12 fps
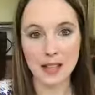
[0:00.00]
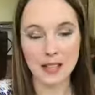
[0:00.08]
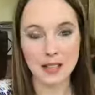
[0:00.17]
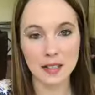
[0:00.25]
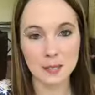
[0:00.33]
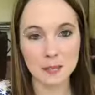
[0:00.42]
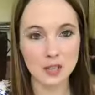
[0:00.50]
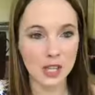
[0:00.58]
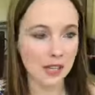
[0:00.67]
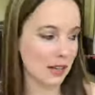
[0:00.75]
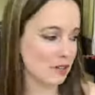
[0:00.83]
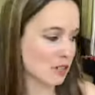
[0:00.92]
and
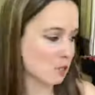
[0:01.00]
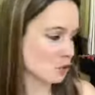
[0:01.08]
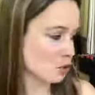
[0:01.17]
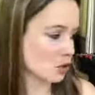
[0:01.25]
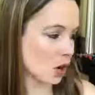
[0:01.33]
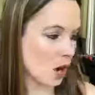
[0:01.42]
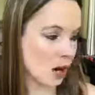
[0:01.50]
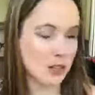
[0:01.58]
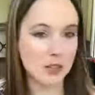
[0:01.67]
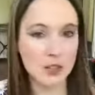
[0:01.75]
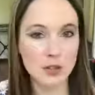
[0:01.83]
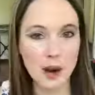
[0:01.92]
check out some stock
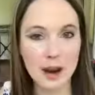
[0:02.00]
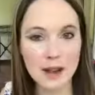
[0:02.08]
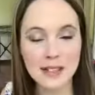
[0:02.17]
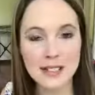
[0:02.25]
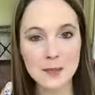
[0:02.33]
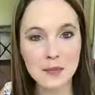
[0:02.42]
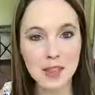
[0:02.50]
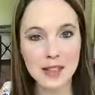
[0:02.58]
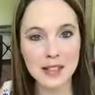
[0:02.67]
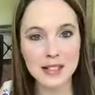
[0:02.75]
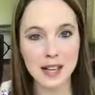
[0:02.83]
and try out some things,